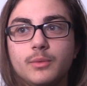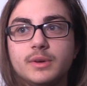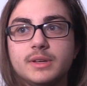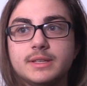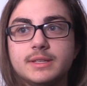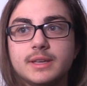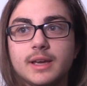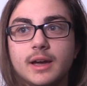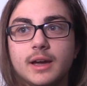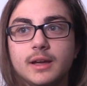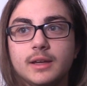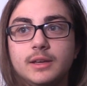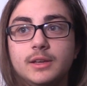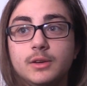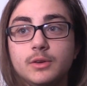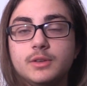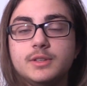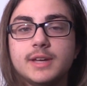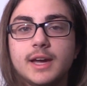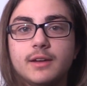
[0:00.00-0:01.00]
was a
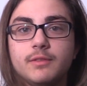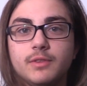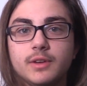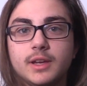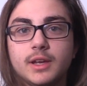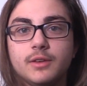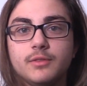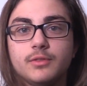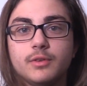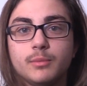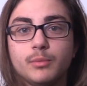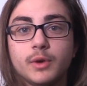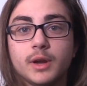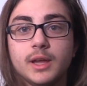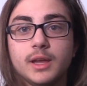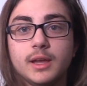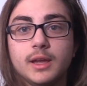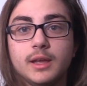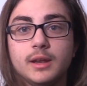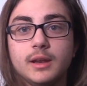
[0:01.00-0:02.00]
huge advocate for
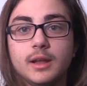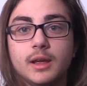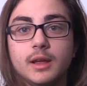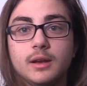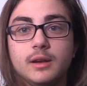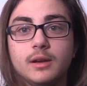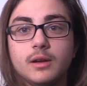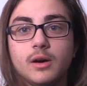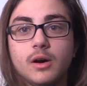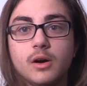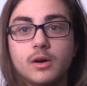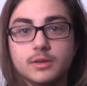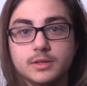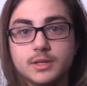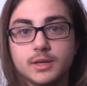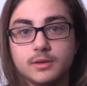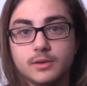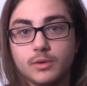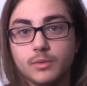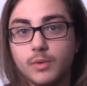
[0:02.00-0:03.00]
bringing in an
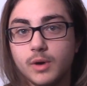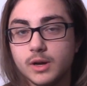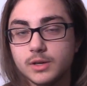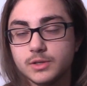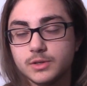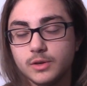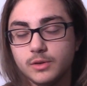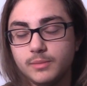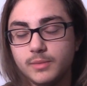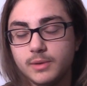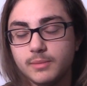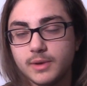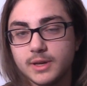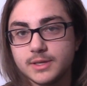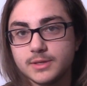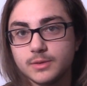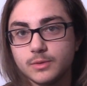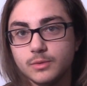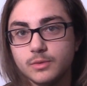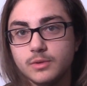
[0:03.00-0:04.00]
all-gender washroom in my
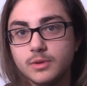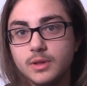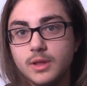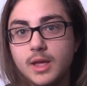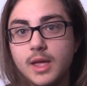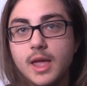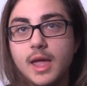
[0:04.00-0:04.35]
school,